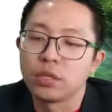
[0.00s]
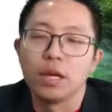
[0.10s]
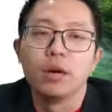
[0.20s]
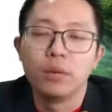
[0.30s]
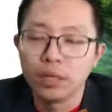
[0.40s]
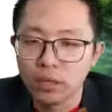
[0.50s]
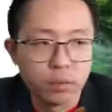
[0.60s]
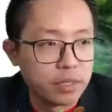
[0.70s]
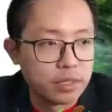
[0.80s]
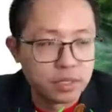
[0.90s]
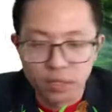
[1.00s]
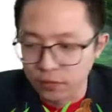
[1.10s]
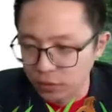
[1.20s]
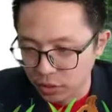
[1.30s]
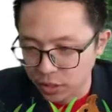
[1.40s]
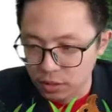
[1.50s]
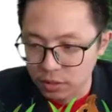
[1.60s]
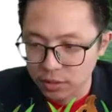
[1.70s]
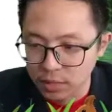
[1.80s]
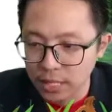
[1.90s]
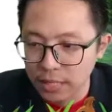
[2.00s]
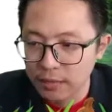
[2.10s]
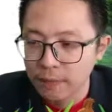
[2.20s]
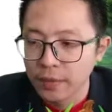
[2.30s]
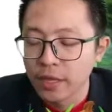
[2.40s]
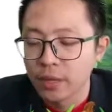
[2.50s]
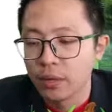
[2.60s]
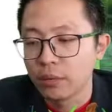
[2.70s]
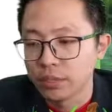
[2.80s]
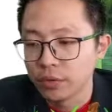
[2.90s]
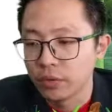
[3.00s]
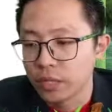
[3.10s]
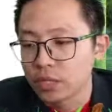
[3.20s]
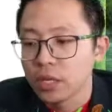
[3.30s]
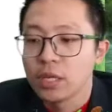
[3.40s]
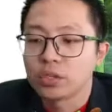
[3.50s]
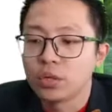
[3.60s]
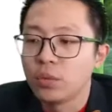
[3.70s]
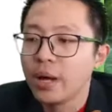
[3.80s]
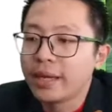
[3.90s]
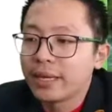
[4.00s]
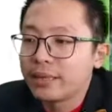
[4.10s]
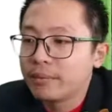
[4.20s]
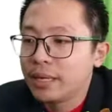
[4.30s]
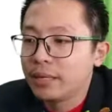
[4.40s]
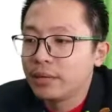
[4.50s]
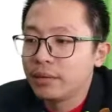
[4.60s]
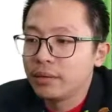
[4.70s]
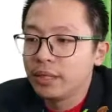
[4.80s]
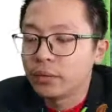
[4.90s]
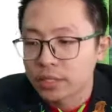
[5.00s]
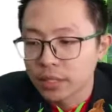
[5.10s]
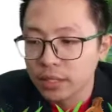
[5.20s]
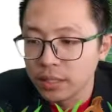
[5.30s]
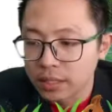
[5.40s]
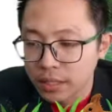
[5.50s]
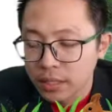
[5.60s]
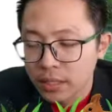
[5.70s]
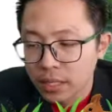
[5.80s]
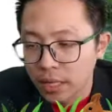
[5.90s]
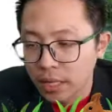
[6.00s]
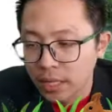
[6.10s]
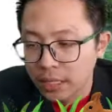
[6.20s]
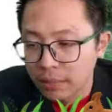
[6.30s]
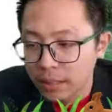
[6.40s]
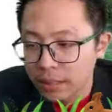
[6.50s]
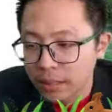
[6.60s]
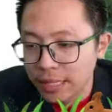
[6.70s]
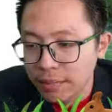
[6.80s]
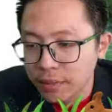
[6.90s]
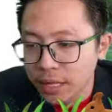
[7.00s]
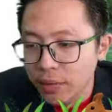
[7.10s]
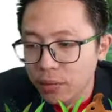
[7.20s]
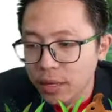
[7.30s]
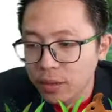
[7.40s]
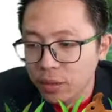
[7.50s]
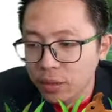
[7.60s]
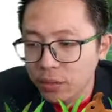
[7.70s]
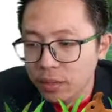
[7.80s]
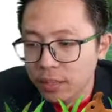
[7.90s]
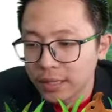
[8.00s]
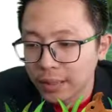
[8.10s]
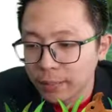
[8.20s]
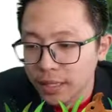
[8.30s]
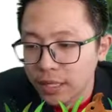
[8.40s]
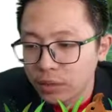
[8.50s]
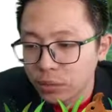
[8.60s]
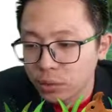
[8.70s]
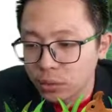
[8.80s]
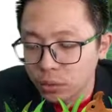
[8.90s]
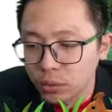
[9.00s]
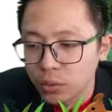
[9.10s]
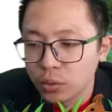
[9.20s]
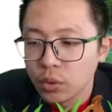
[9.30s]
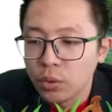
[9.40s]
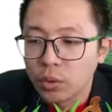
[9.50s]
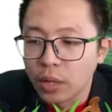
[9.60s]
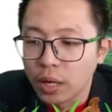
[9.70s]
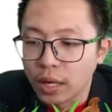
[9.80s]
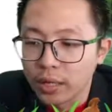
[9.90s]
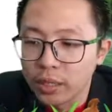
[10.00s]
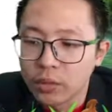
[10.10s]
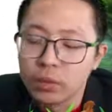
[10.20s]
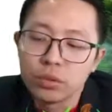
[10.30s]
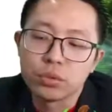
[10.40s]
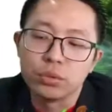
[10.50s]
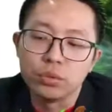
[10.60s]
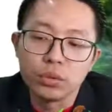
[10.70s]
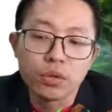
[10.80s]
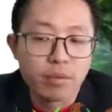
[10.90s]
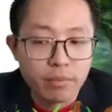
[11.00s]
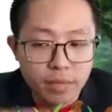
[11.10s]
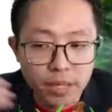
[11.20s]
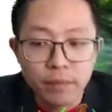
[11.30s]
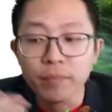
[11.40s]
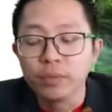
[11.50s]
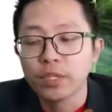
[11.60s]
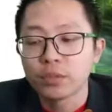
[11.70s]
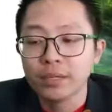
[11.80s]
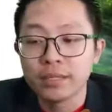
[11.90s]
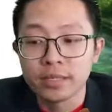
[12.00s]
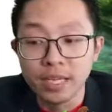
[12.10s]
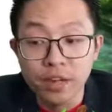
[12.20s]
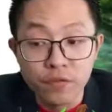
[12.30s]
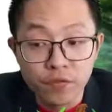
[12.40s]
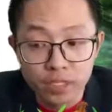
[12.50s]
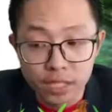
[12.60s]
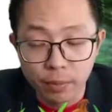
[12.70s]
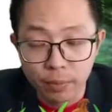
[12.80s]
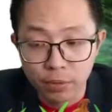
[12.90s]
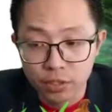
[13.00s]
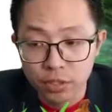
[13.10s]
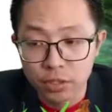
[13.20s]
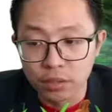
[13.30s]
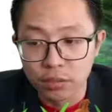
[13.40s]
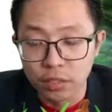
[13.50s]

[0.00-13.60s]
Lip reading: 1 over third voltage. You see that? 1 over third voltage. So what I can make equation is, I can make lambda 1 over lambda 2 equal to, remember, this one is inversely proportional.